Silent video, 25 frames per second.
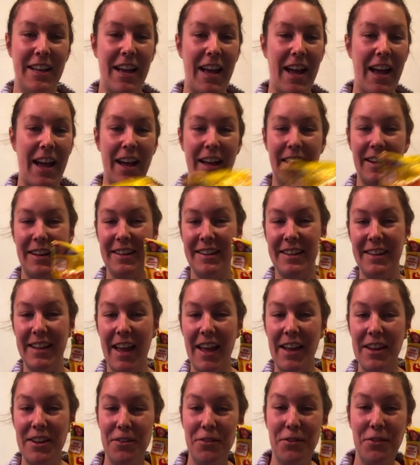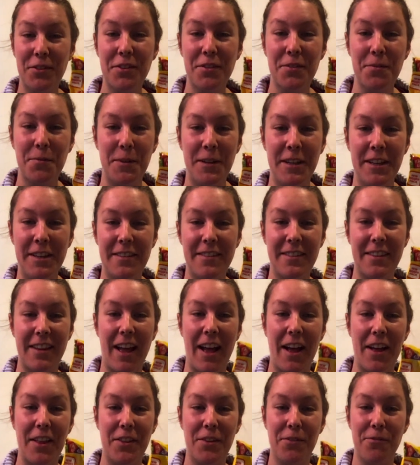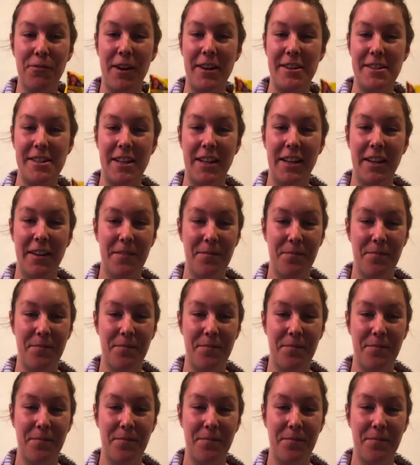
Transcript: and get your sweets at the ready.